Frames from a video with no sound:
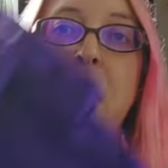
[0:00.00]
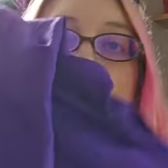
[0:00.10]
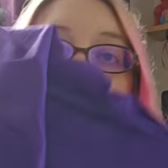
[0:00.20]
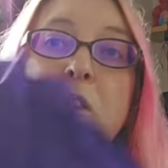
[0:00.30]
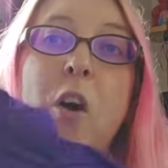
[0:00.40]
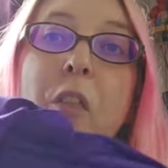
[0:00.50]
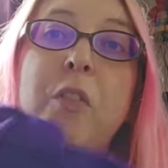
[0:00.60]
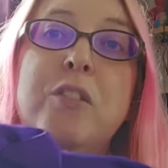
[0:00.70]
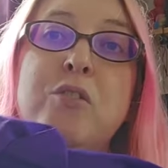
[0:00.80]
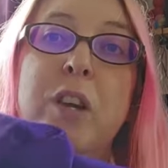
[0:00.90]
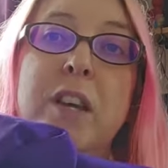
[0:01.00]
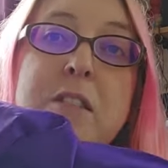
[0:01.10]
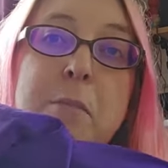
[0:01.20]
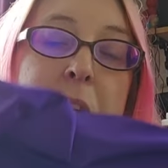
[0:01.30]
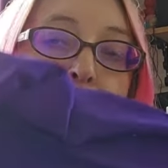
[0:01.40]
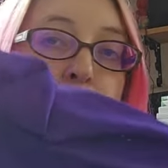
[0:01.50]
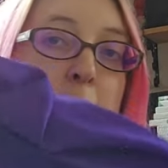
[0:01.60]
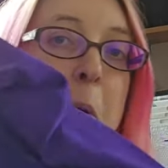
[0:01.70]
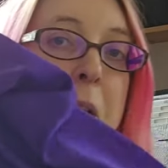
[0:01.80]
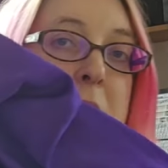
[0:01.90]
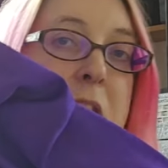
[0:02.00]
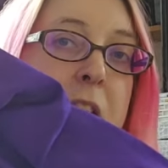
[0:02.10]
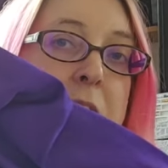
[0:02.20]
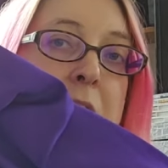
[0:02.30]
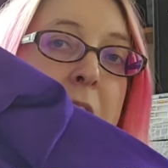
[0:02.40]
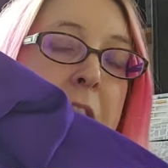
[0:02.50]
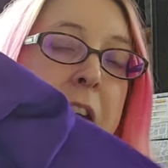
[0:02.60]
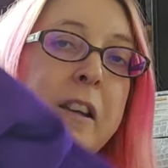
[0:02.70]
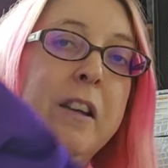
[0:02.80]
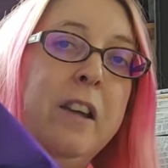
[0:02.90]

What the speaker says: I've got this dress in my shop in a size 10.